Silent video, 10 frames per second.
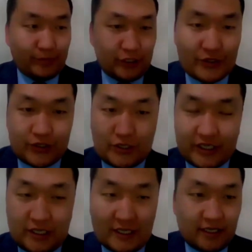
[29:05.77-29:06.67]
Bacha,
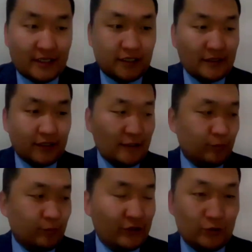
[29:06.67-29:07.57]
and allow
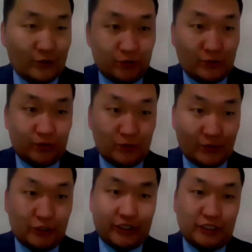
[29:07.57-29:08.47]
me to
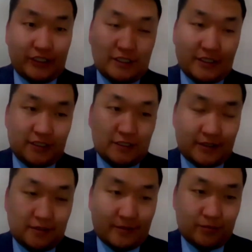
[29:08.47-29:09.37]

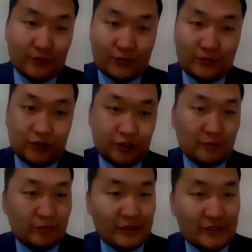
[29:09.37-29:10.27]
move
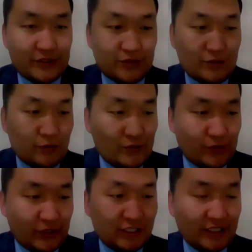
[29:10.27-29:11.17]
Ms.
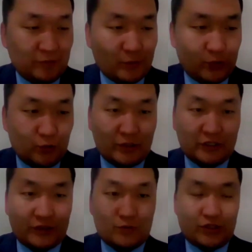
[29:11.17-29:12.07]
Soinsurn. Would you
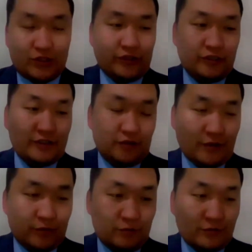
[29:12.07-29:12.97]
mind to share your
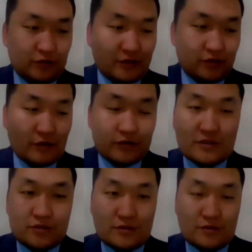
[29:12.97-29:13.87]
own
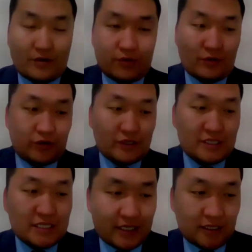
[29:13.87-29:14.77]
thoughts or
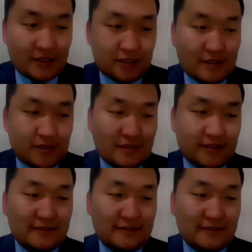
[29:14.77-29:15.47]
insights?